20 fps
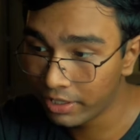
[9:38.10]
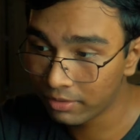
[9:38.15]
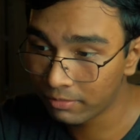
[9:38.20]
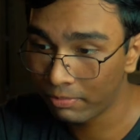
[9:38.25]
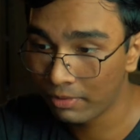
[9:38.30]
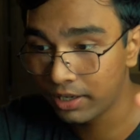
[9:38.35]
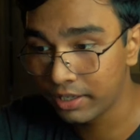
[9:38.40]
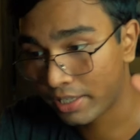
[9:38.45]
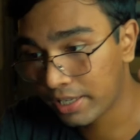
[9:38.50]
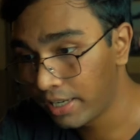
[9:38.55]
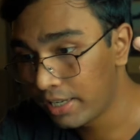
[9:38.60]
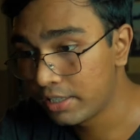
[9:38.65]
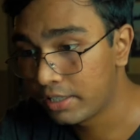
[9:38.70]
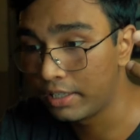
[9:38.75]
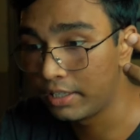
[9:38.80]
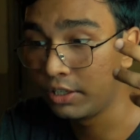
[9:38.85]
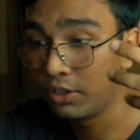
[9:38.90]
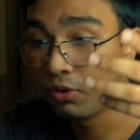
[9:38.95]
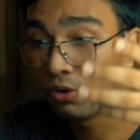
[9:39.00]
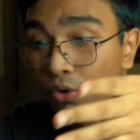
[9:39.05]
anything,
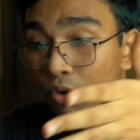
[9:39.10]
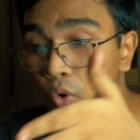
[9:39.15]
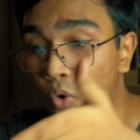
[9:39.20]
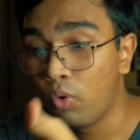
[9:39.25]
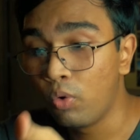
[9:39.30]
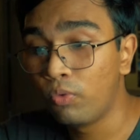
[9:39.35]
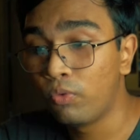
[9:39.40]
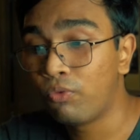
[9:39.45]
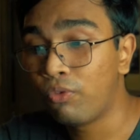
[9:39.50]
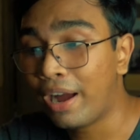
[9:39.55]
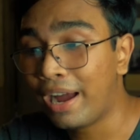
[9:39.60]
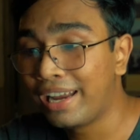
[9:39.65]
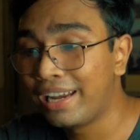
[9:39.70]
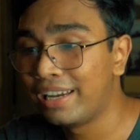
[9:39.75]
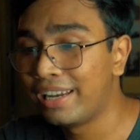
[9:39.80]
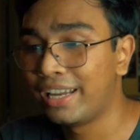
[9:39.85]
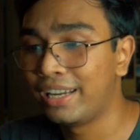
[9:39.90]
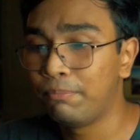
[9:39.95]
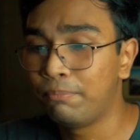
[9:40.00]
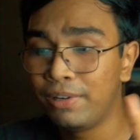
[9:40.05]
your own file
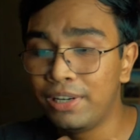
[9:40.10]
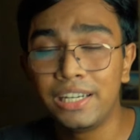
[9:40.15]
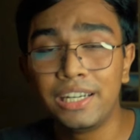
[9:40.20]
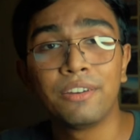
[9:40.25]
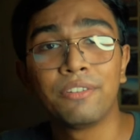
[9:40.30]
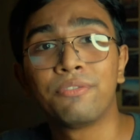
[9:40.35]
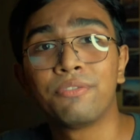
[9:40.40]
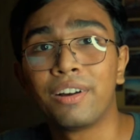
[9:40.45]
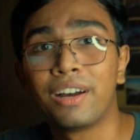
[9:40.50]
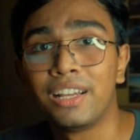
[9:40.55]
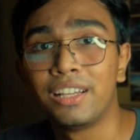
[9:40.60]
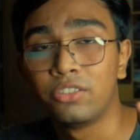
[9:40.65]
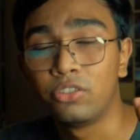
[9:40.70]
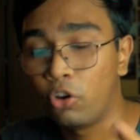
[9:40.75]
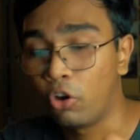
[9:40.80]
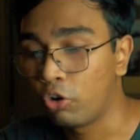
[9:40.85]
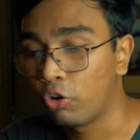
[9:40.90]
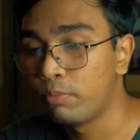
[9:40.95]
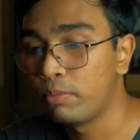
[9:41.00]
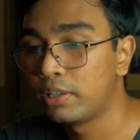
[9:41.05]
like PDF files,
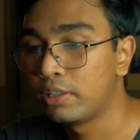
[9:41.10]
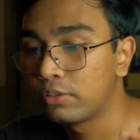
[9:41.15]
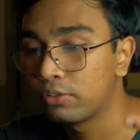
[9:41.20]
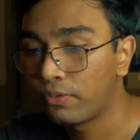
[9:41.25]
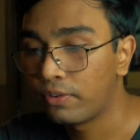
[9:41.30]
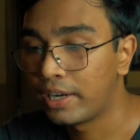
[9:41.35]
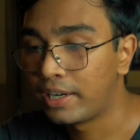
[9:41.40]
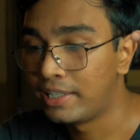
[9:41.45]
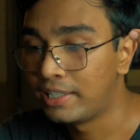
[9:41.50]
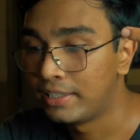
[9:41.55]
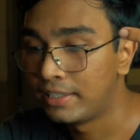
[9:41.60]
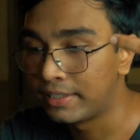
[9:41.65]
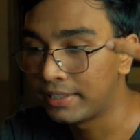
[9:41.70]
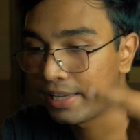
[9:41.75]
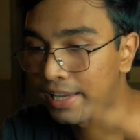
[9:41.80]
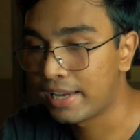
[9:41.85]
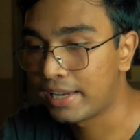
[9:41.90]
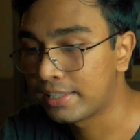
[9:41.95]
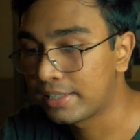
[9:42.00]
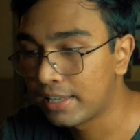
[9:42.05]
documents files,
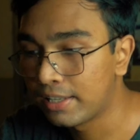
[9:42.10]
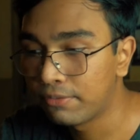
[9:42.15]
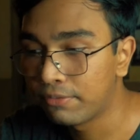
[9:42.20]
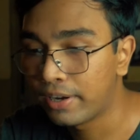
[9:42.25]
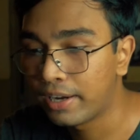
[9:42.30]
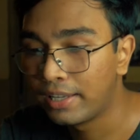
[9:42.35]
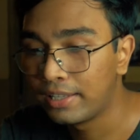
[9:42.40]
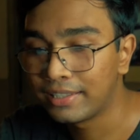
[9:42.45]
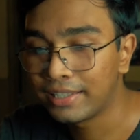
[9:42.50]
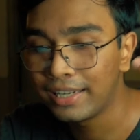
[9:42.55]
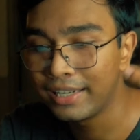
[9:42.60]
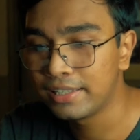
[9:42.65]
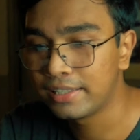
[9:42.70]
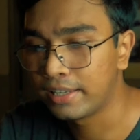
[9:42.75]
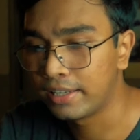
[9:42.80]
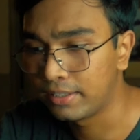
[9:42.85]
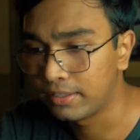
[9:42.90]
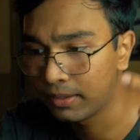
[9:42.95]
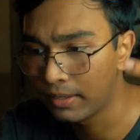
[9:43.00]
Excel files, anything.